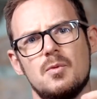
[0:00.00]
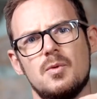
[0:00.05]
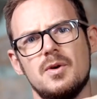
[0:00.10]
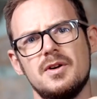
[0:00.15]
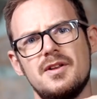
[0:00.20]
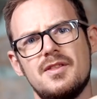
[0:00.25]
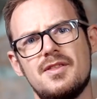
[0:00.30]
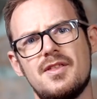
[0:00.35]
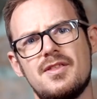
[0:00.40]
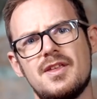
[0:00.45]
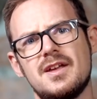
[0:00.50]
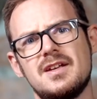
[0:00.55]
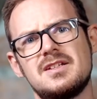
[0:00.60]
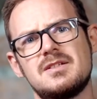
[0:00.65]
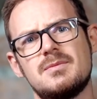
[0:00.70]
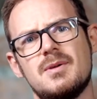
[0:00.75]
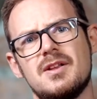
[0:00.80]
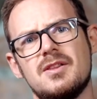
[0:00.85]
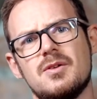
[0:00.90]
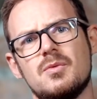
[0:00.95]
one of the things
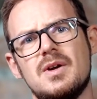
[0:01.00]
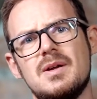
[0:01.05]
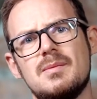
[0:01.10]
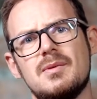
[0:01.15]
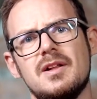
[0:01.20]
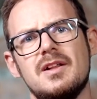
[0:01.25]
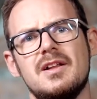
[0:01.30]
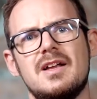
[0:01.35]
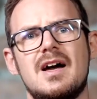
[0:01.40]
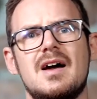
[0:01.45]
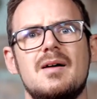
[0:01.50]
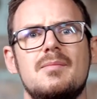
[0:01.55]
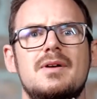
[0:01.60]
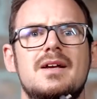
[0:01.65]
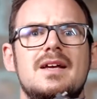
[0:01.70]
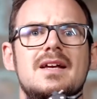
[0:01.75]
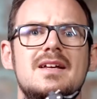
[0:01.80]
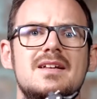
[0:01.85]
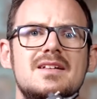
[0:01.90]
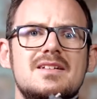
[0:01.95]
about the Weebill Lab
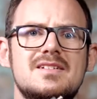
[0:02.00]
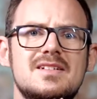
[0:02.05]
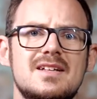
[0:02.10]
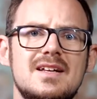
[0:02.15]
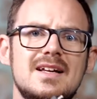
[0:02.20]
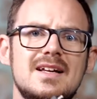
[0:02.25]
is